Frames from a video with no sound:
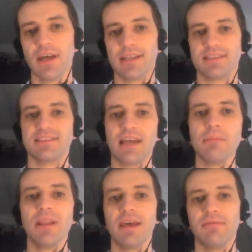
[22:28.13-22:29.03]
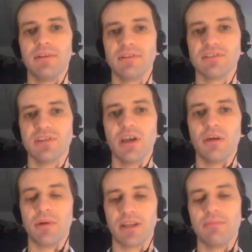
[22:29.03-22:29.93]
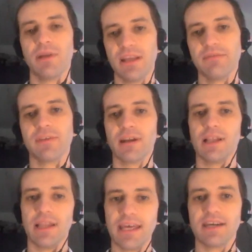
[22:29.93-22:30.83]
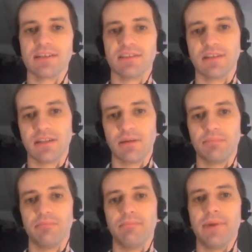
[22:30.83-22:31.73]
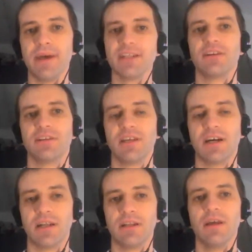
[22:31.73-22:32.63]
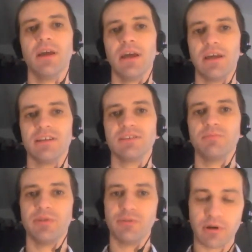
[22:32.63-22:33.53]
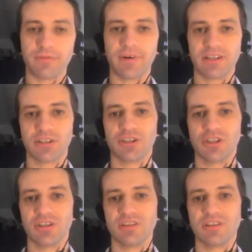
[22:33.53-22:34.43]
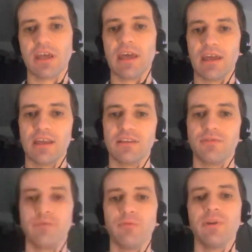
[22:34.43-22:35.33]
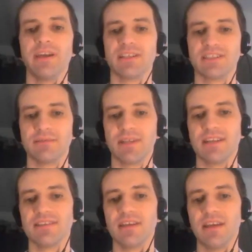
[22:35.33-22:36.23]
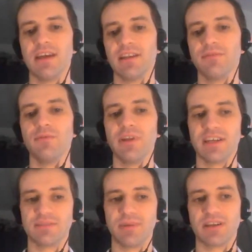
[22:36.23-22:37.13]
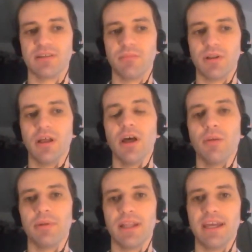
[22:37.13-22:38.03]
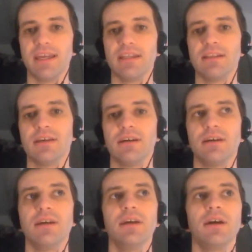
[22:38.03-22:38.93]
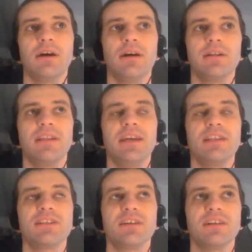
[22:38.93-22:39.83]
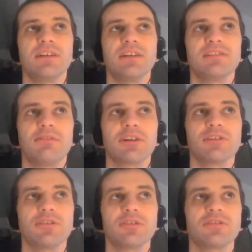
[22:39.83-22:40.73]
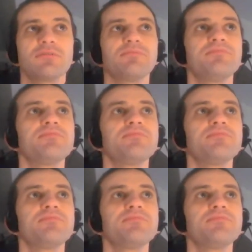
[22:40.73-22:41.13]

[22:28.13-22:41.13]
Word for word: at some levels, but I believe there are layers that are better done as pure functions and fully extend and fully expectable plain uh, uh, data structures.